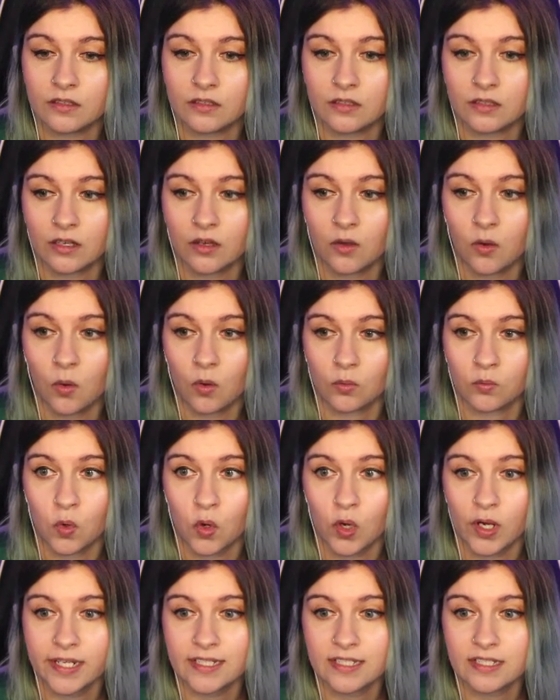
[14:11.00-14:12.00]
All
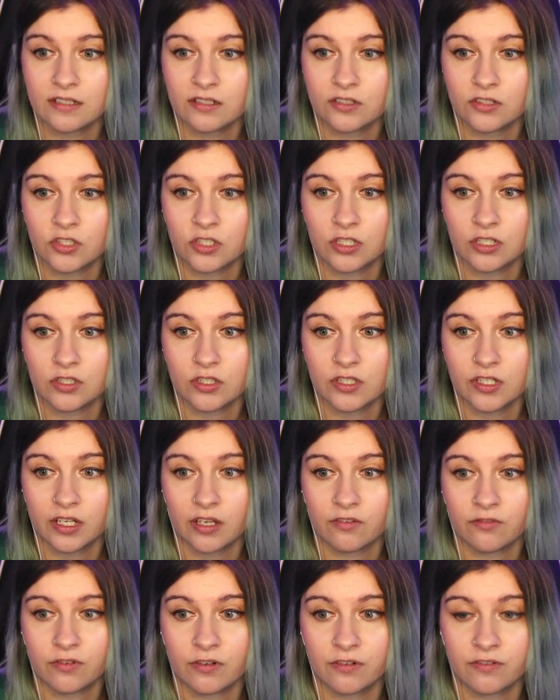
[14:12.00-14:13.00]
right. She's looking
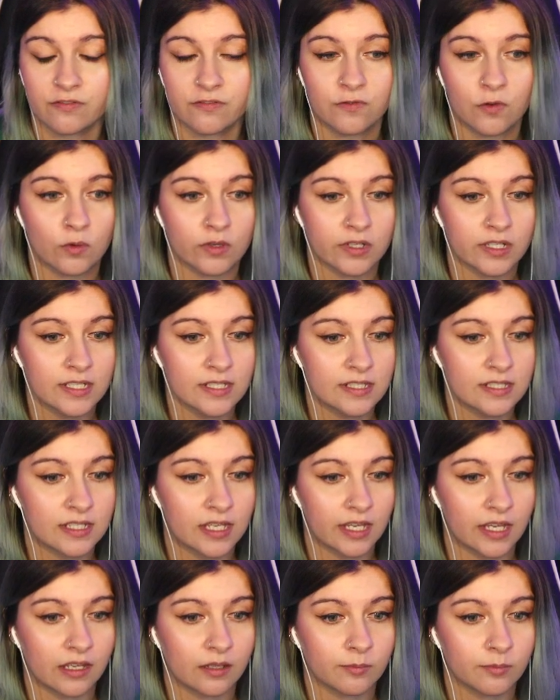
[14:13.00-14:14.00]
for forest
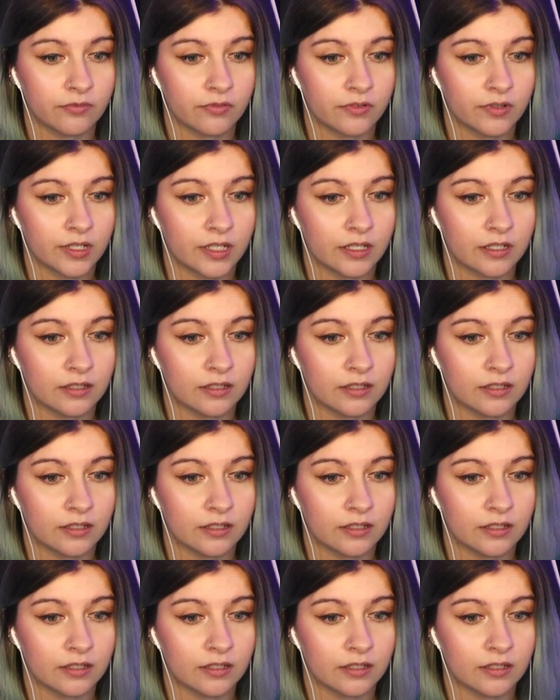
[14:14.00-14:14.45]
camphor.